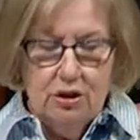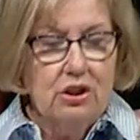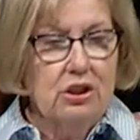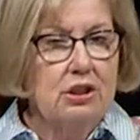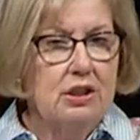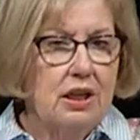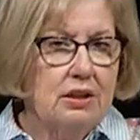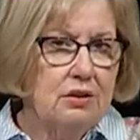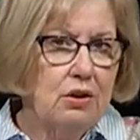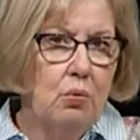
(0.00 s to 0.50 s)
She
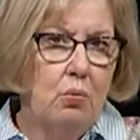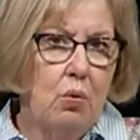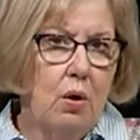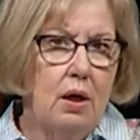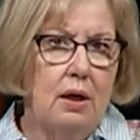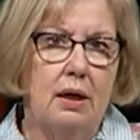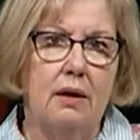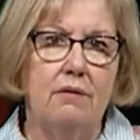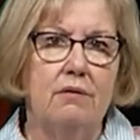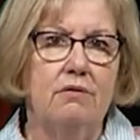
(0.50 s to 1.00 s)
doesn't
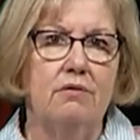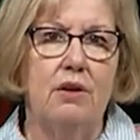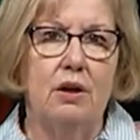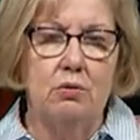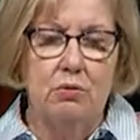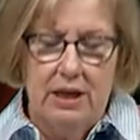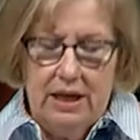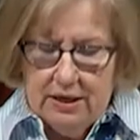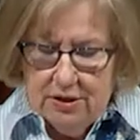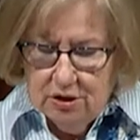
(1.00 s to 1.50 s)
want a
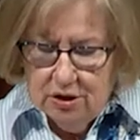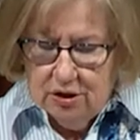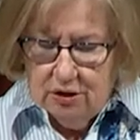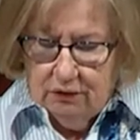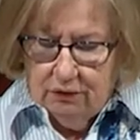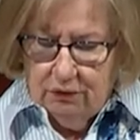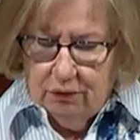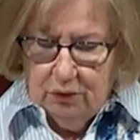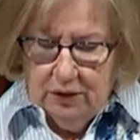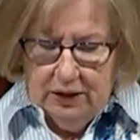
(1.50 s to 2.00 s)

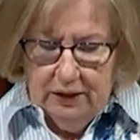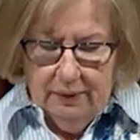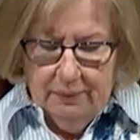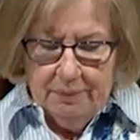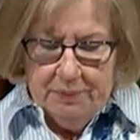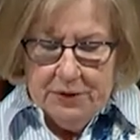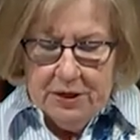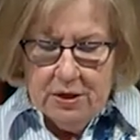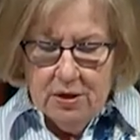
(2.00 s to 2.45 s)
vocation for him.